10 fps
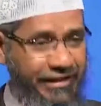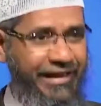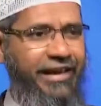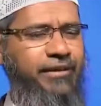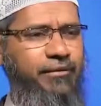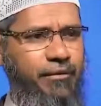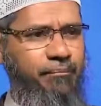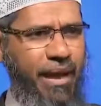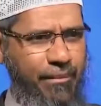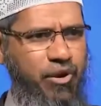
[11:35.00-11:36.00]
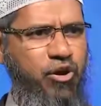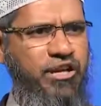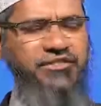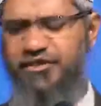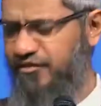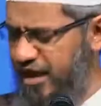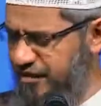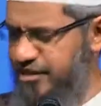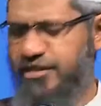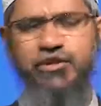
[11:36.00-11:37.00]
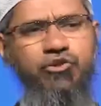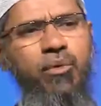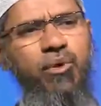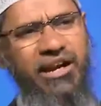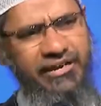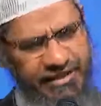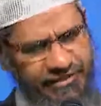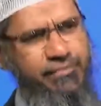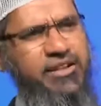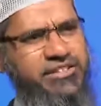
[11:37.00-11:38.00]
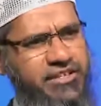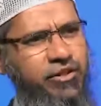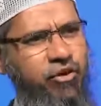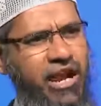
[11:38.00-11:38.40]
Did Babylonian civilization knew about 100 things mentioned in the